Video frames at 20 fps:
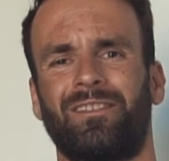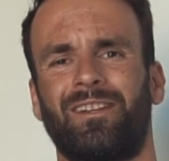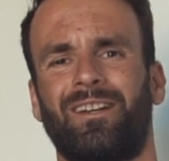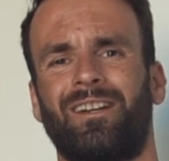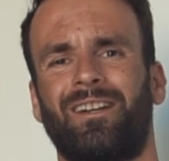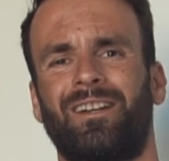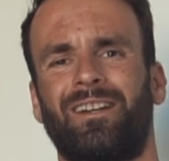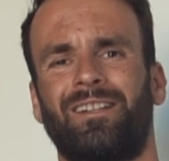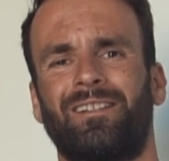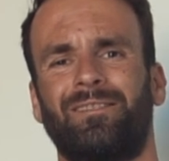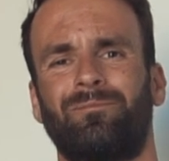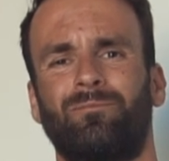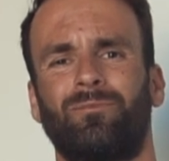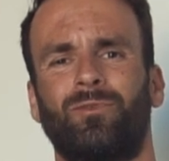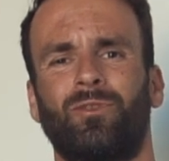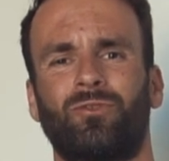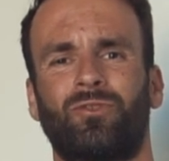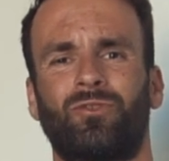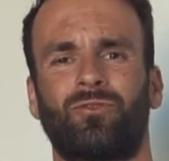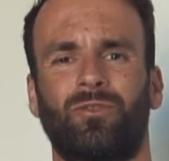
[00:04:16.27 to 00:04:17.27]

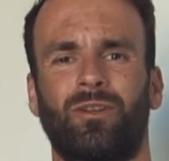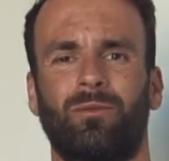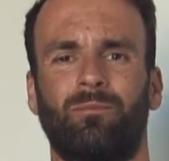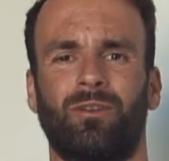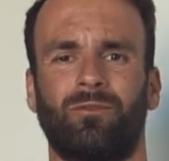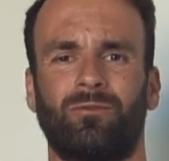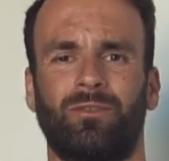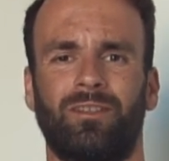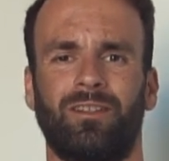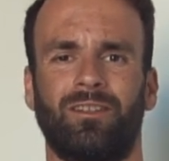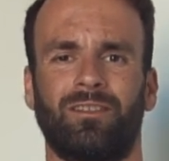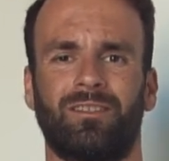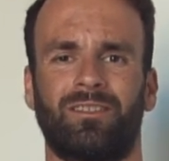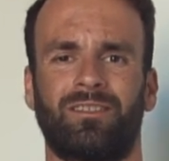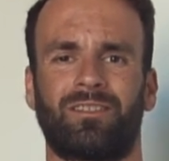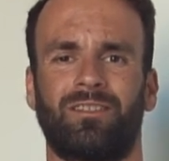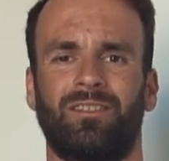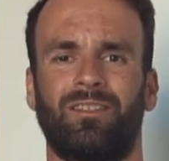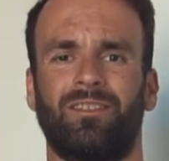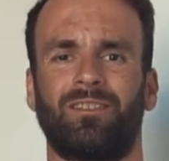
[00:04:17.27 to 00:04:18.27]
I'm not sure about the
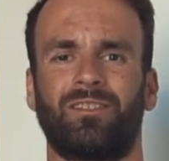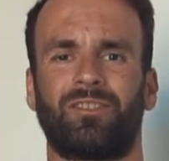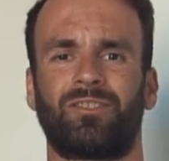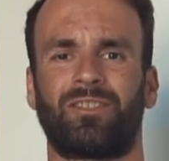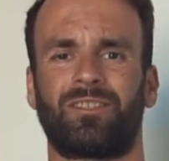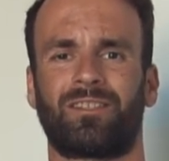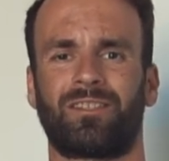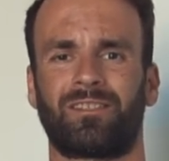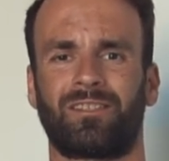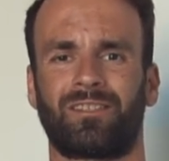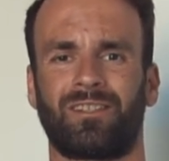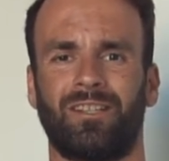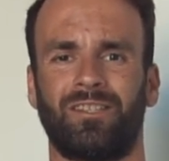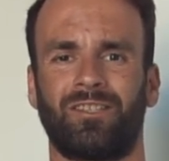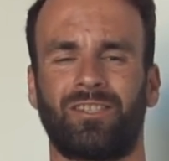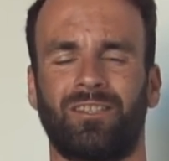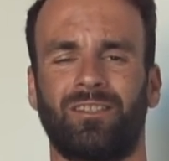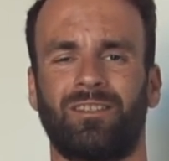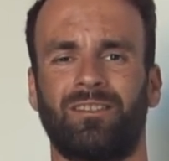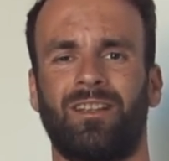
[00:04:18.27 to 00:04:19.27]
English
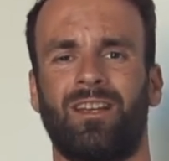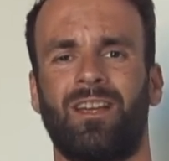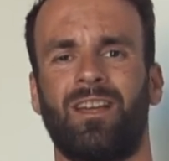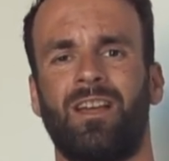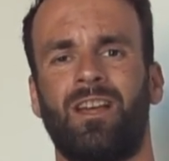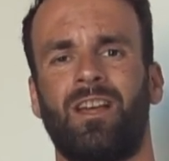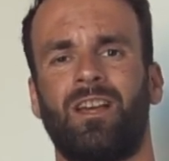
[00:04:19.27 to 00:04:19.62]
translation.